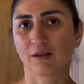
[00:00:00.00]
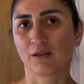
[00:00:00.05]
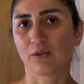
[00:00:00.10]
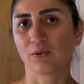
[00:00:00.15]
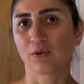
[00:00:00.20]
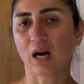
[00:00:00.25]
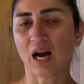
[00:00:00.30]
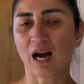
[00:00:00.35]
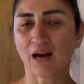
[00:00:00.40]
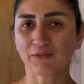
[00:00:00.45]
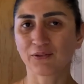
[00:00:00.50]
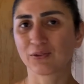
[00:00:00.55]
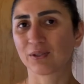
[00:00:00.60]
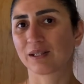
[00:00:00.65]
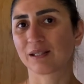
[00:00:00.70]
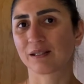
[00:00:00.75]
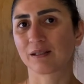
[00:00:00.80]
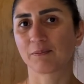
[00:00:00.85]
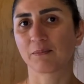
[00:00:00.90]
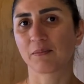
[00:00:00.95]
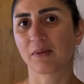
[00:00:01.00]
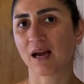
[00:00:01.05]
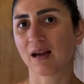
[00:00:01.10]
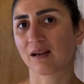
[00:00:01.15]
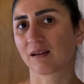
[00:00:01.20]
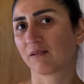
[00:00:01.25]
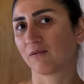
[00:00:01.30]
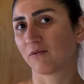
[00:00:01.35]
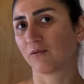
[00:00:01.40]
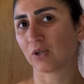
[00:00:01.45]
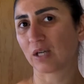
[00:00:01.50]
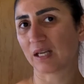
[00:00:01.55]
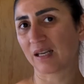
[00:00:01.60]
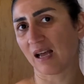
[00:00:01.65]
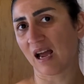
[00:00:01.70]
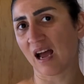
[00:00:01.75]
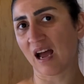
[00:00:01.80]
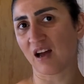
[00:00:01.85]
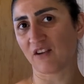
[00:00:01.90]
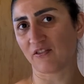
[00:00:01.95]
You have to set back
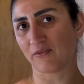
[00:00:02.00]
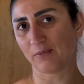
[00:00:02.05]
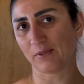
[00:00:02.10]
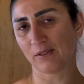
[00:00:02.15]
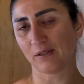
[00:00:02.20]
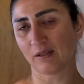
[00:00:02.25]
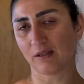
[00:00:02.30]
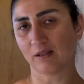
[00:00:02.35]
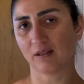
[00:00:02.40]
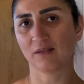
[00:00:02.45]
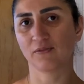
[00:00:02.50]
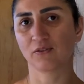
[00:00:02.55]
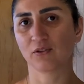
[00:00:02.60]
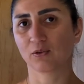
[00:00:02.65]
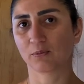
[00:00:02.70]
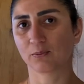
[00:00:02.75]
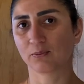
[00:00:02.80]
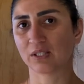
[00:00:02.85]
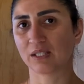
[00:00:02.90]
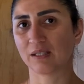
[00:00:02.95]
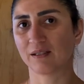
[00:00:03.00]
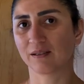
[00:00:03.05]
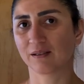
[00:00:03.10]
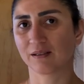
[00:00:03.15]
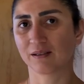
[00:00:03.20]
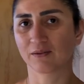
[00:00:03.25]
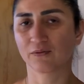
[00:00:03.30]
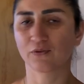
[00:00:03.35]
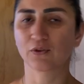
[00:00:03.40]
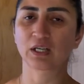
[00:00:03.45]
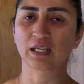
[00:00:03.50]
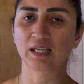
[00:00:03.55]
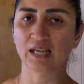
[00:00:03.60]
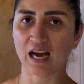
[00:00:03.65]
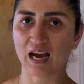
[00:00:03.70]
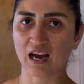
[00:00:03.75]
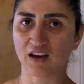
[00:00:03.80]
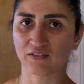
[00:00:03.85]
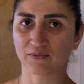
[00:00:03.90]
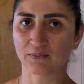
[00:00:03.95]
4.5 meters if your building is
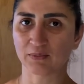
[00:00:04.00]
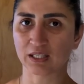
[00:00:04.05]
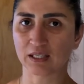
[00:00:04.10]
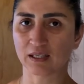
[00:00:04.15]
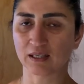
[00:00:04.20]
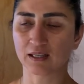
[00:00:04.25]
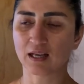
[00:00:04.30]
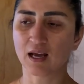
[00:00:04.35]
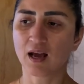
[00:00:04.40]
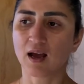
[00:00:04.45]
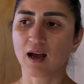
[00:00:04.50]
4.5 meters.